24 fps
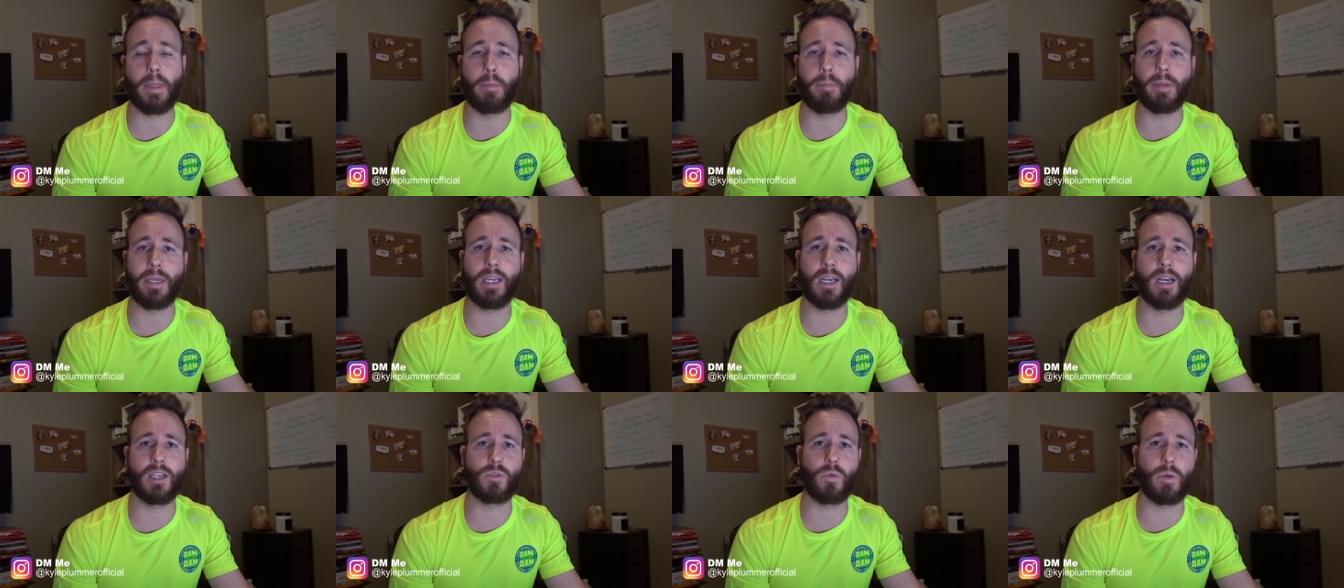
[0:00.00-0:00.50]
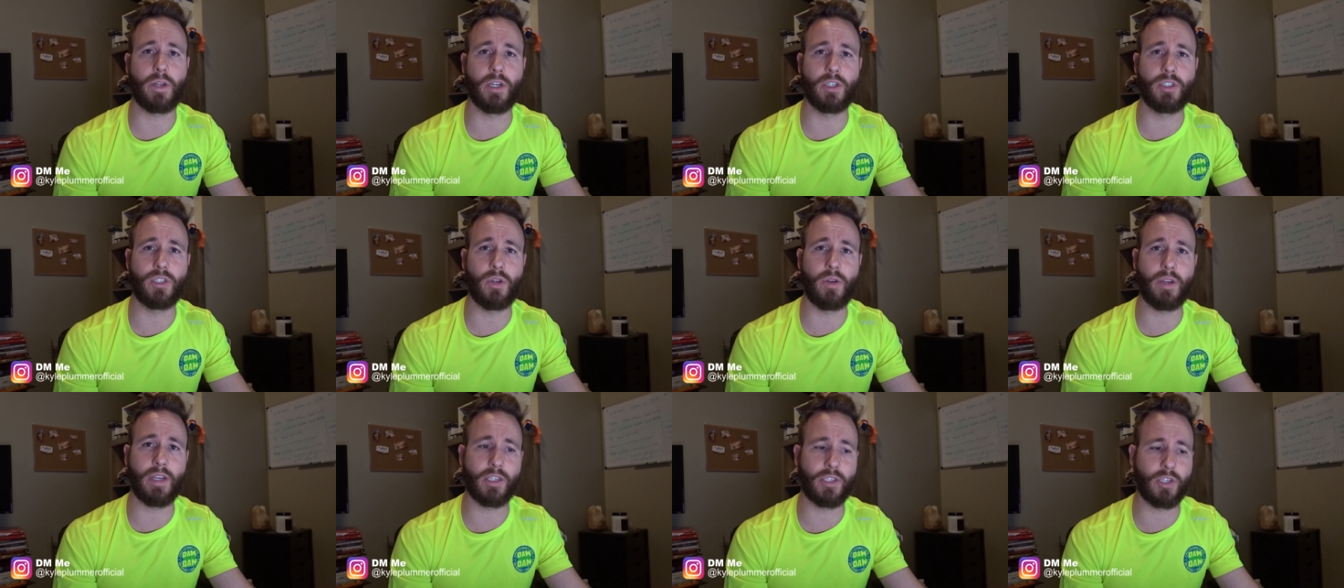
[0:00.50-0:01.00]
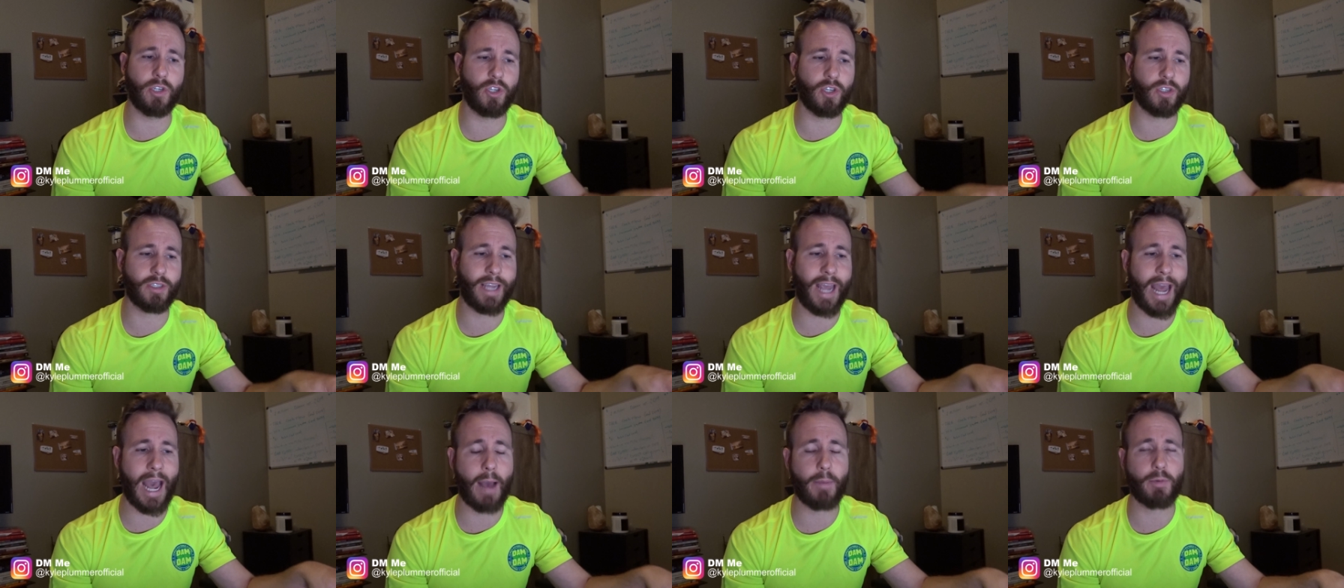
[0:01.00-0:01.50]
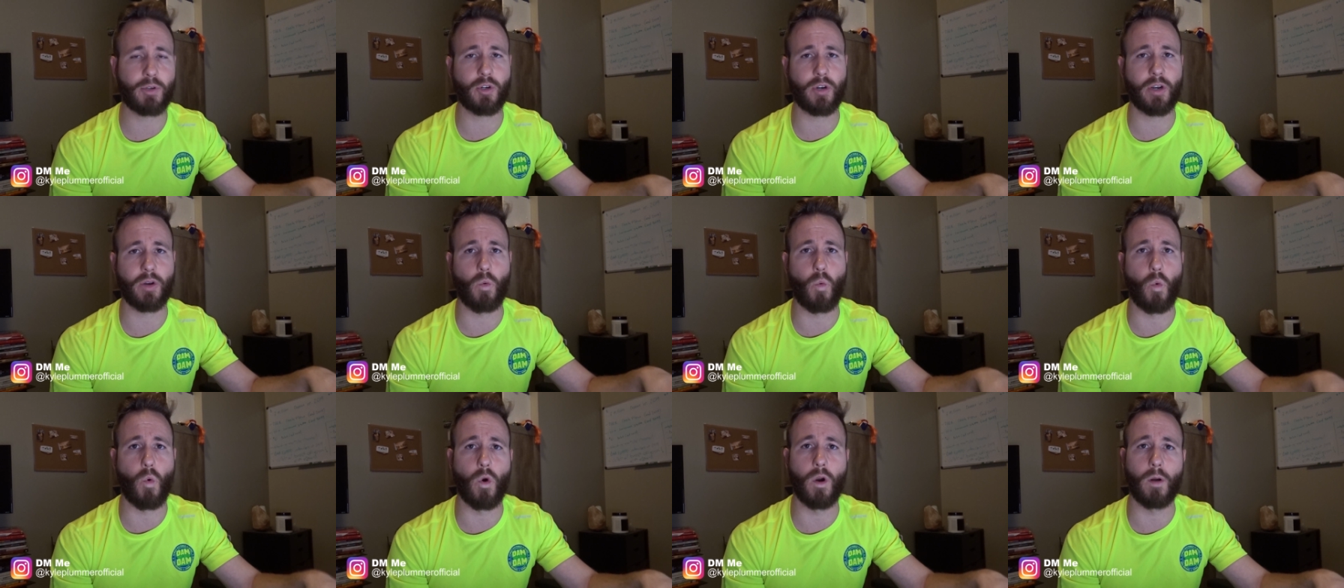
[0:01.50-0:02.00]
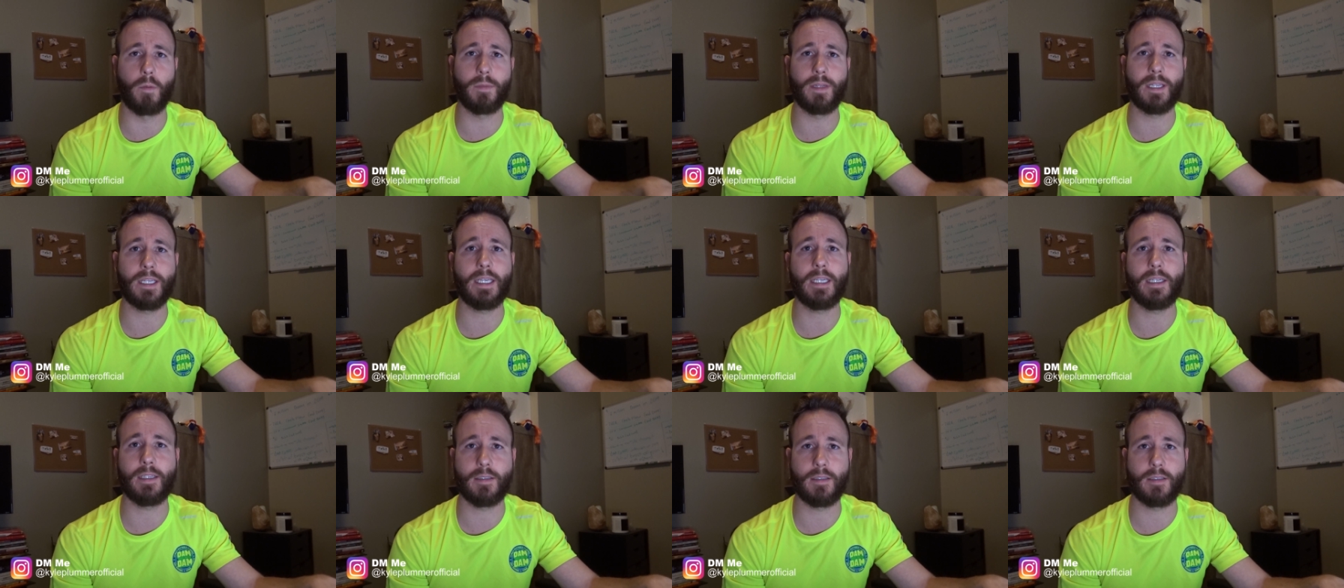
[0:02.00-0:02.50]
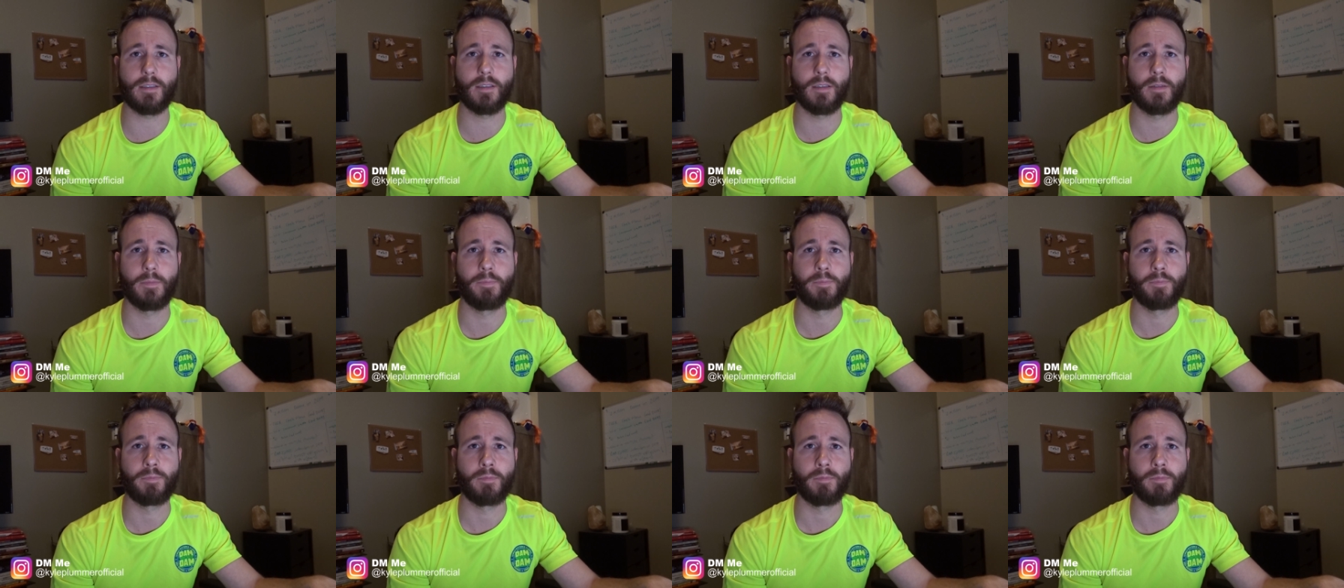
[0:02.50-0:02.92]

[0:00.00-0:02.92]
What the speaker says: Because what you're doing is you're just capturing warm leads.